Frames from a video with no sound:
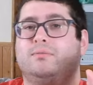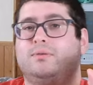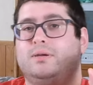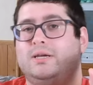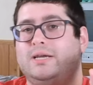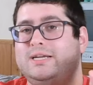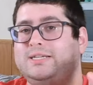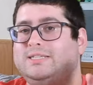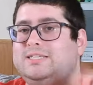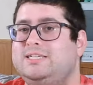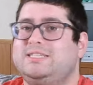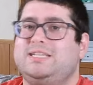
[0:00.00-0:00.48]

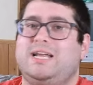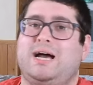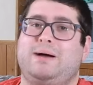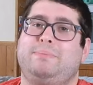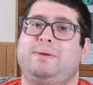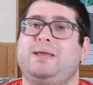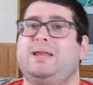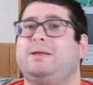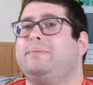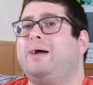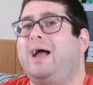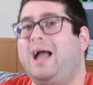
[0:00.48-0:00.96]
it does not
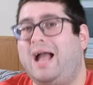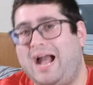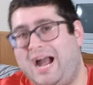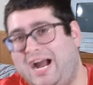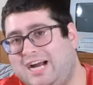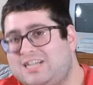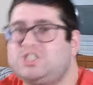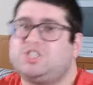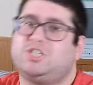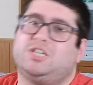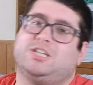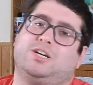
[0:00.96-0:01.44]
mean I'm
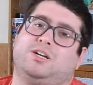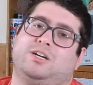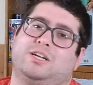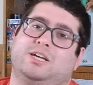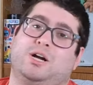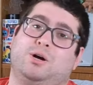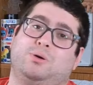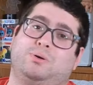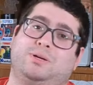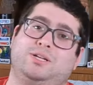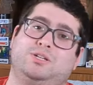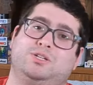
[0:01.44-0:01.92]
actually going to
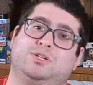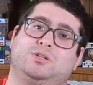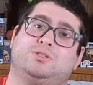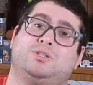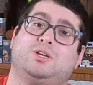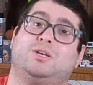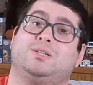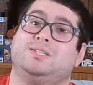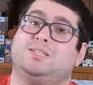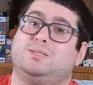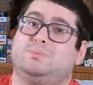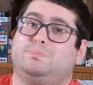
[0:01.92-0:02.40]
go kill you so this